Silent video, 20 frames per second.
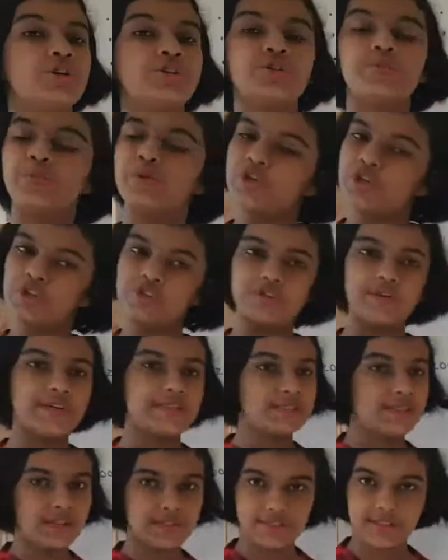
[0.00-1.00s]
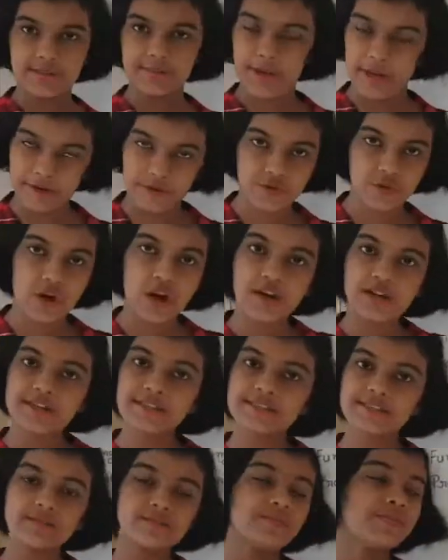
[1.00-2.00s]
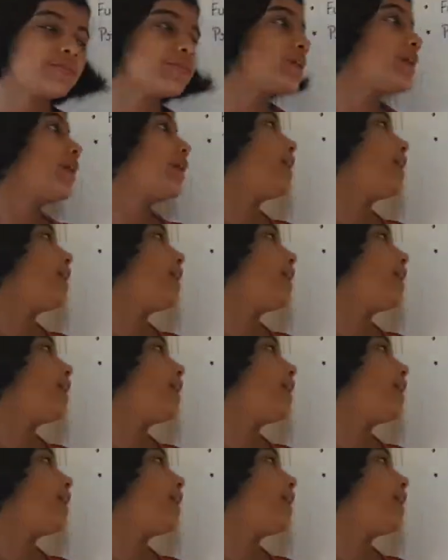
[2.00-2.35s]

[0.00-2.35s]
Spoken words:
So protozoa is also a microorganism